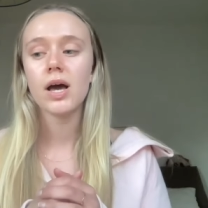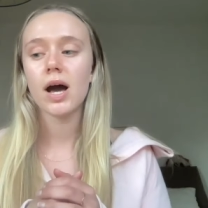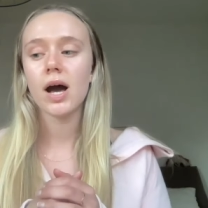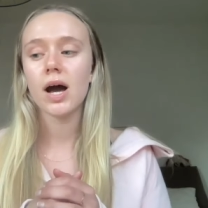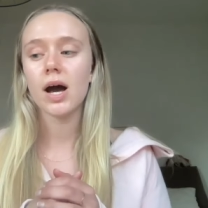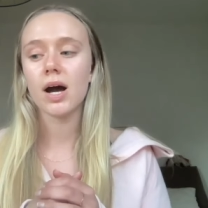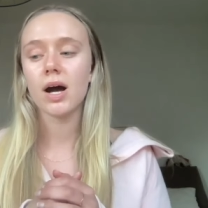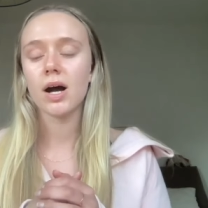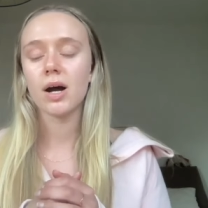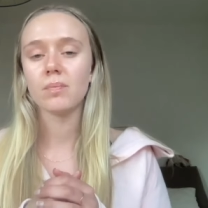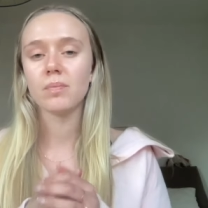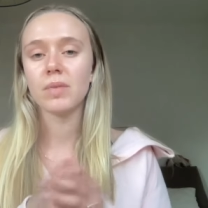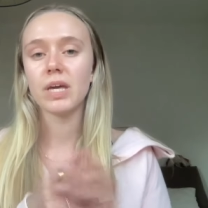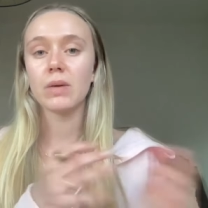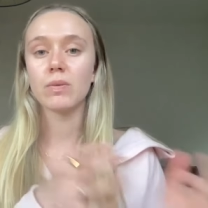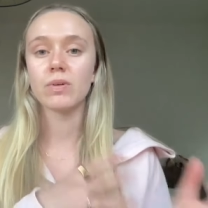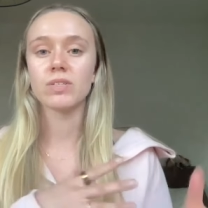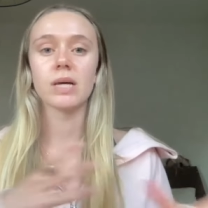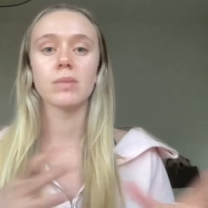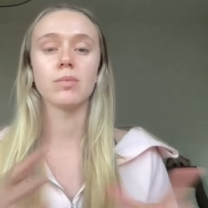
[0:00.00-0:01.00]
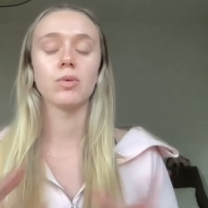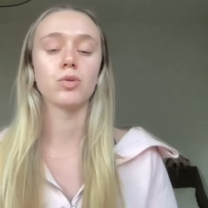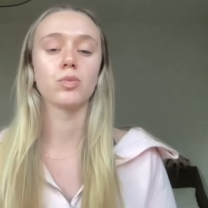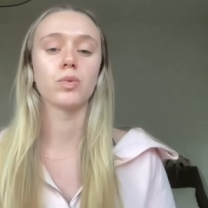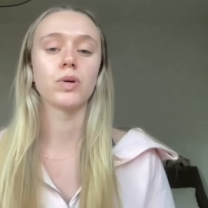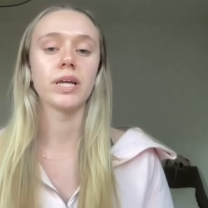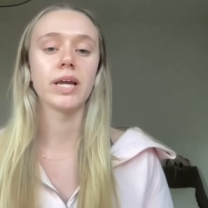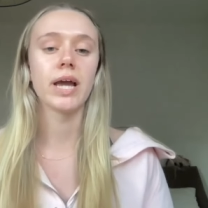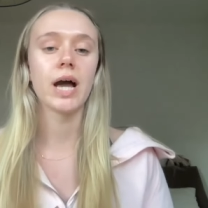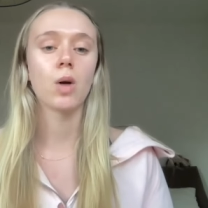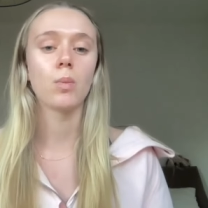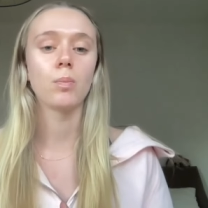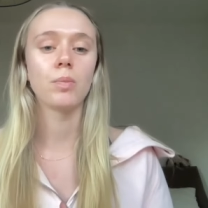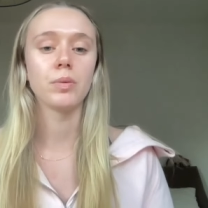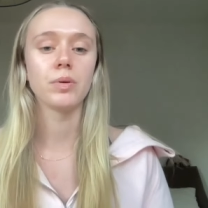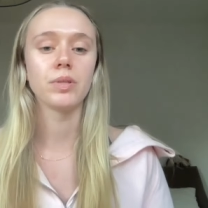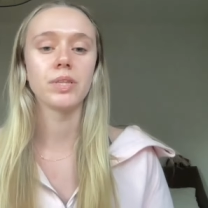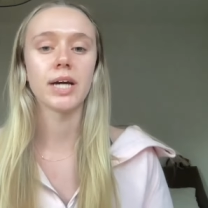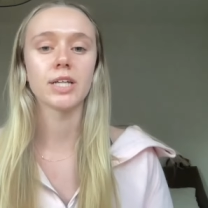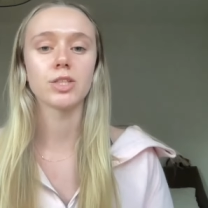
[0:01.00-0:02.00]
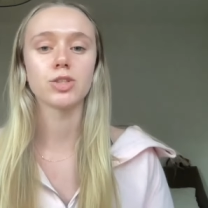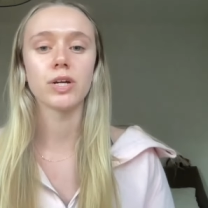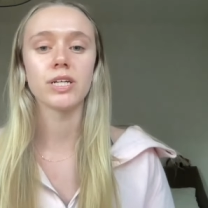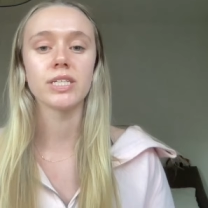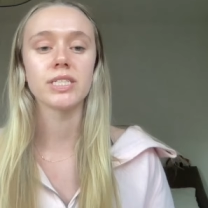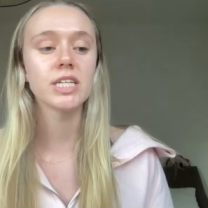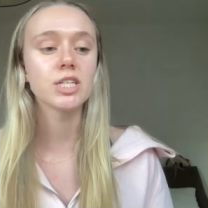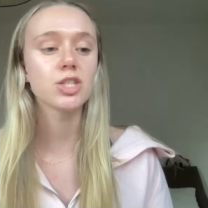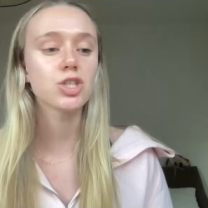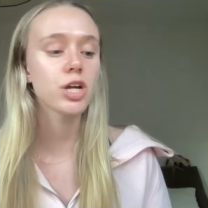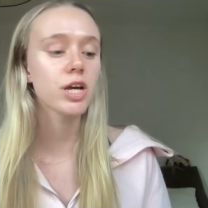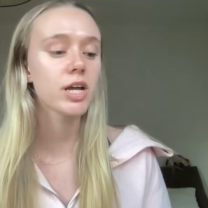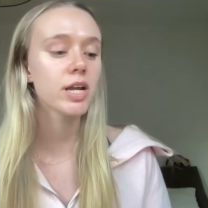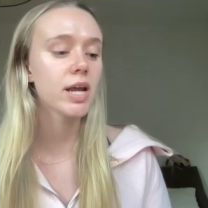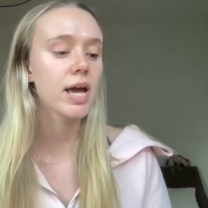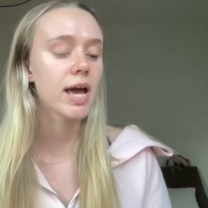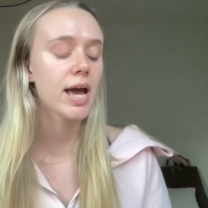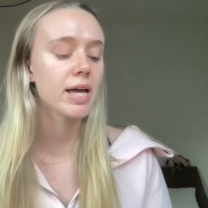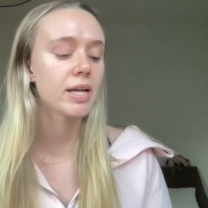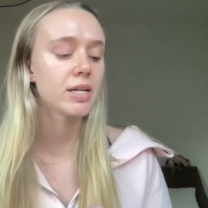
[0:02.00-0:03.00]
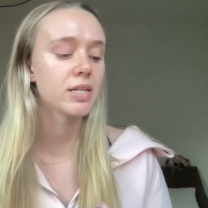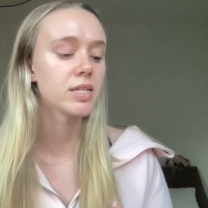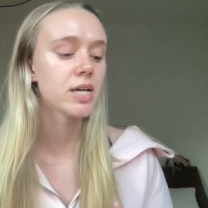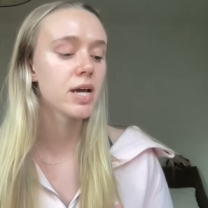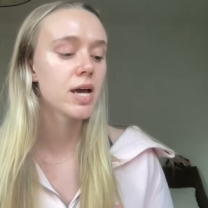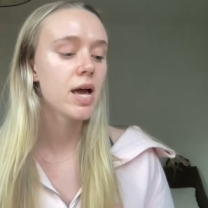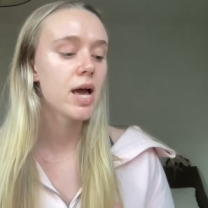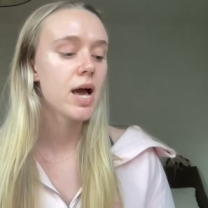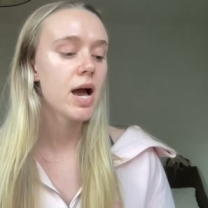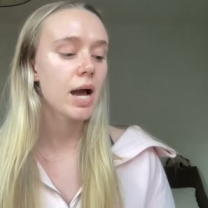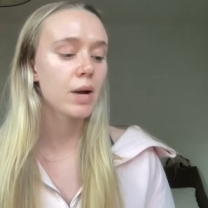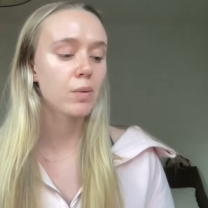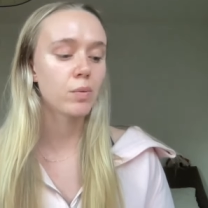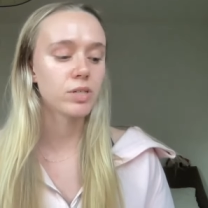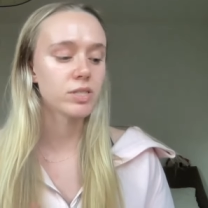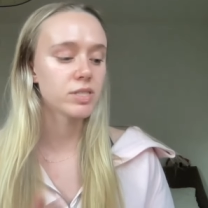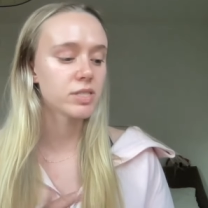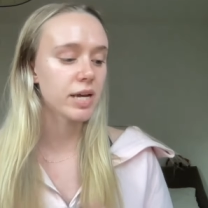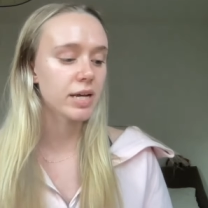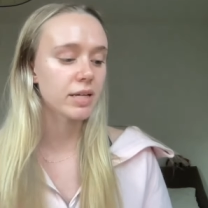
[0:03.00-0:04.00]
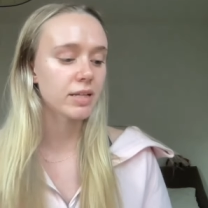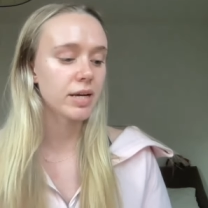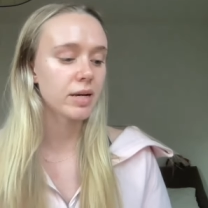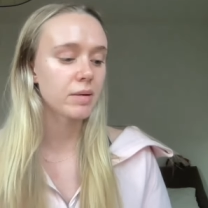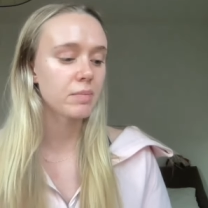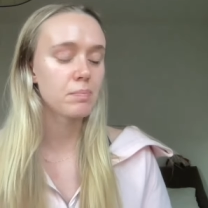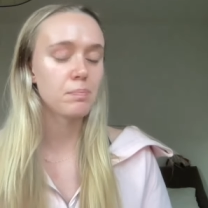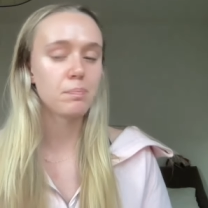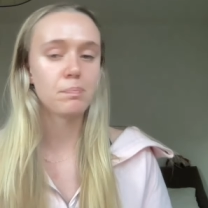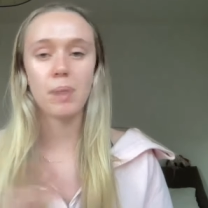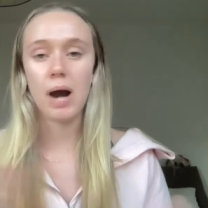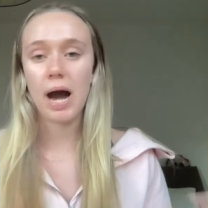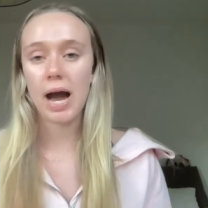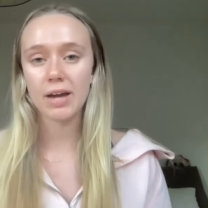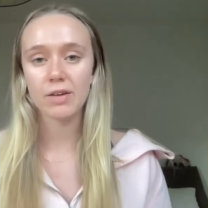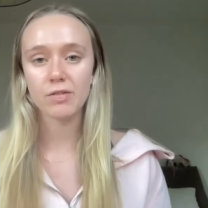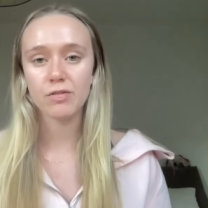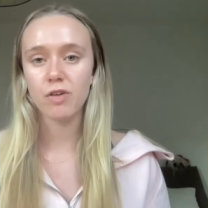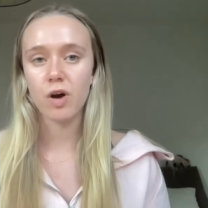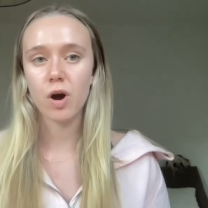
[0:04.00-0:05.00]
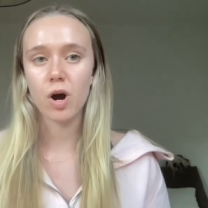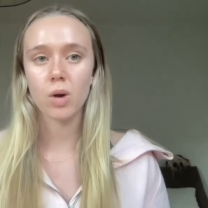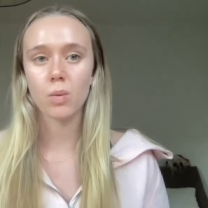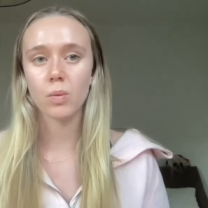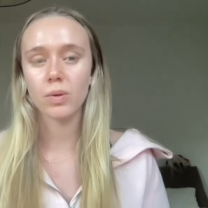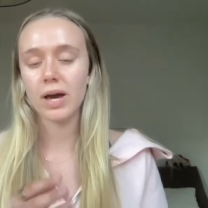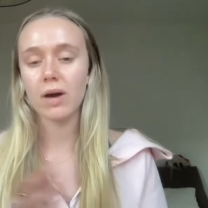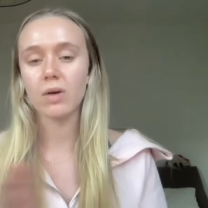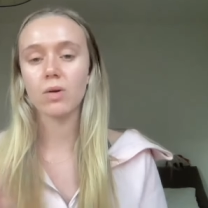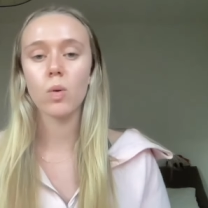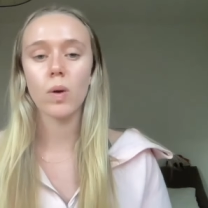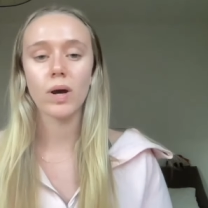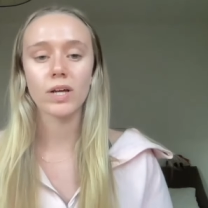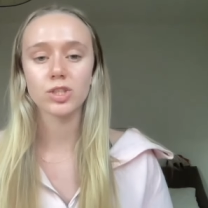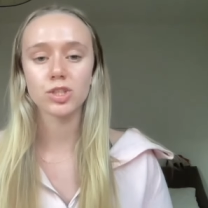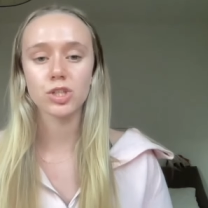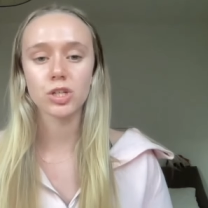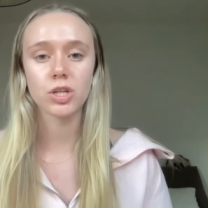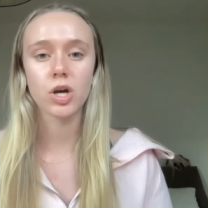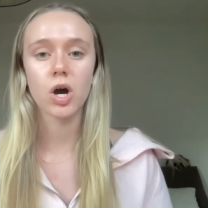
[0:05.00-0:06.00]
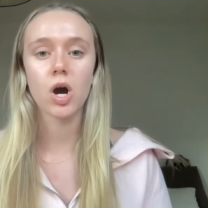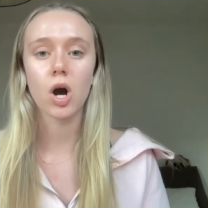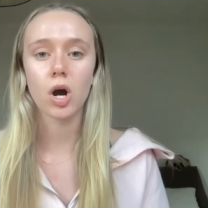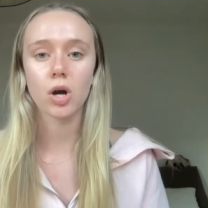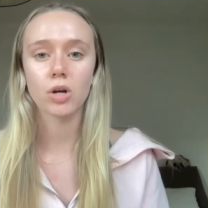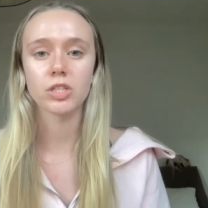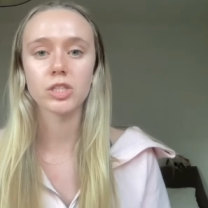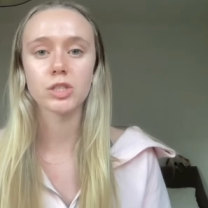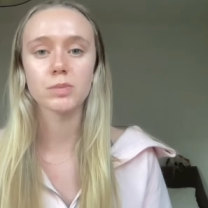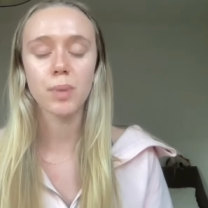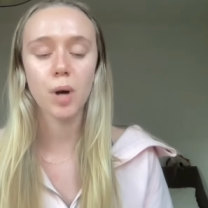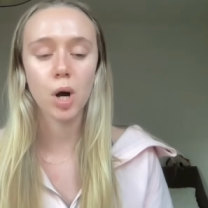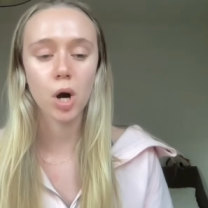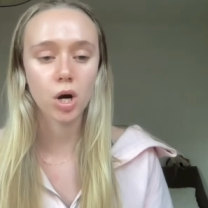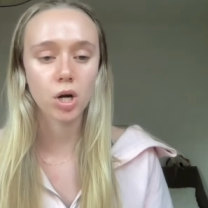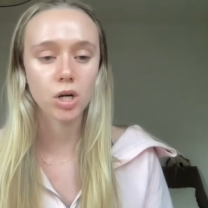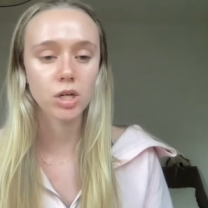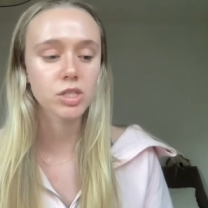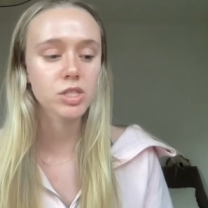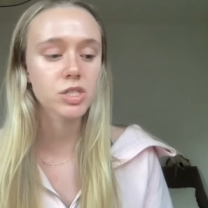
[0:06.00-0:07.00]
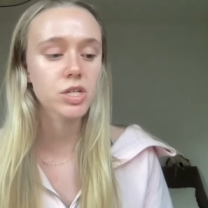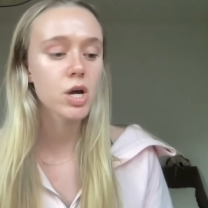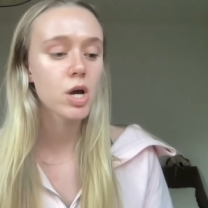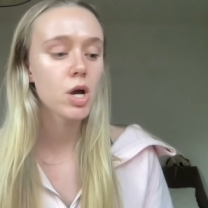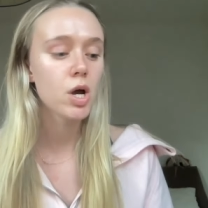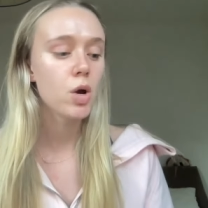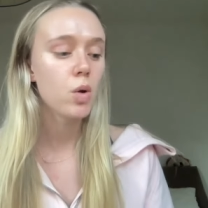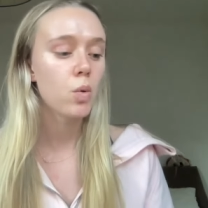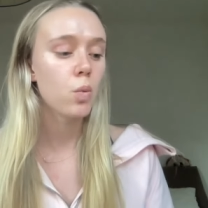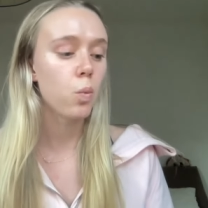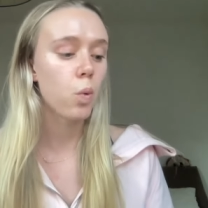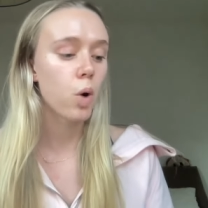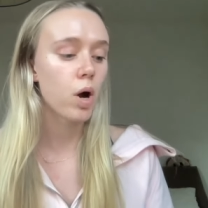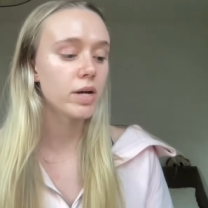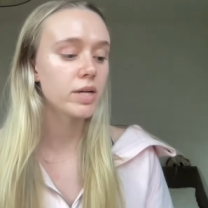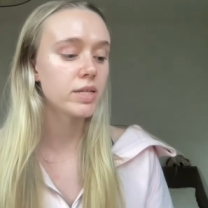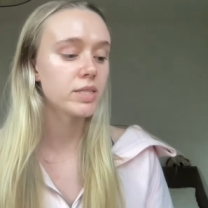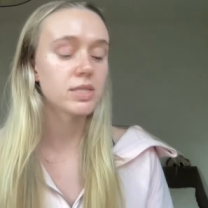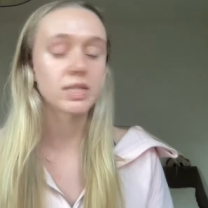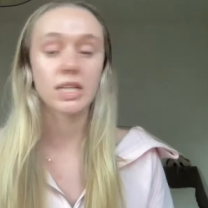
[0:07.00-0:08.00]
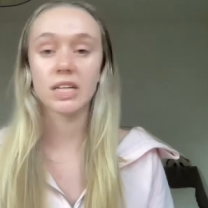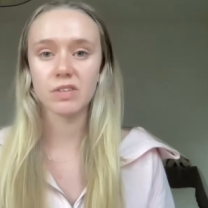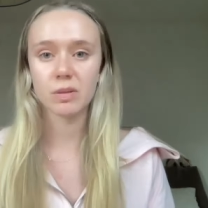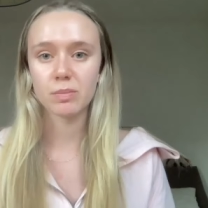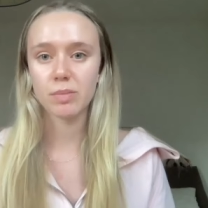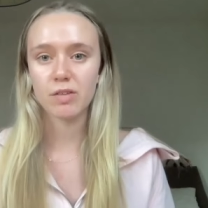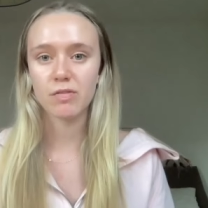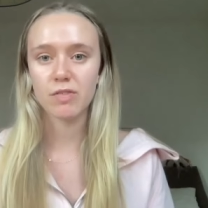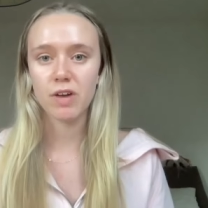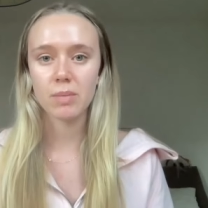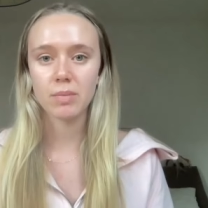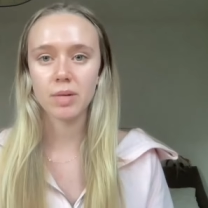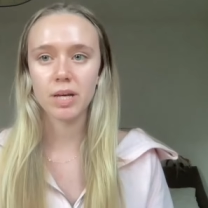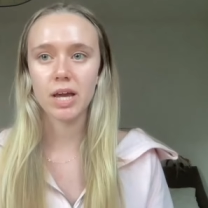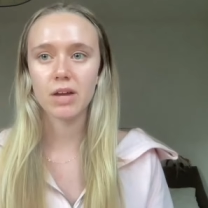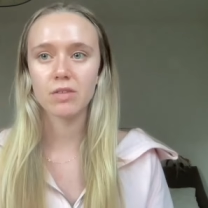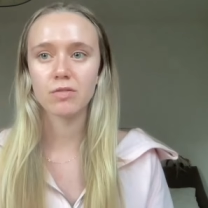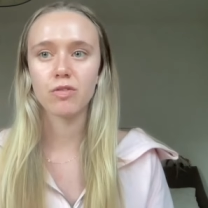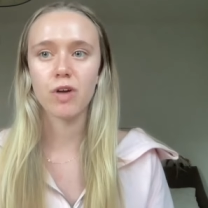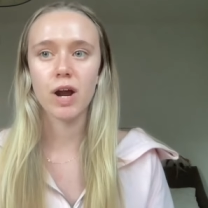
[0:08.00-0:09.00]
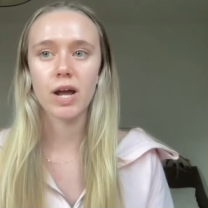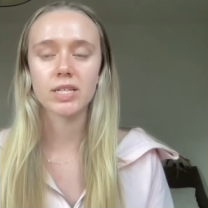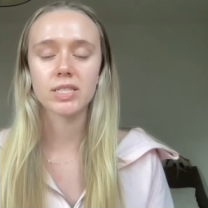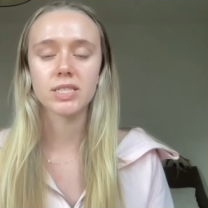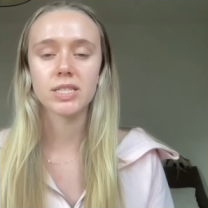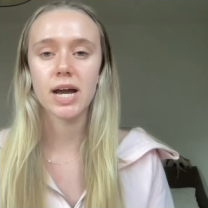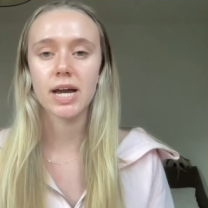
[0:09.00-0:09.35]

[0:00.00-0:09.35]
Um, he was able to really help me with that transition, and I will say, like by far, without question, the hardest part was leaving my family and friends.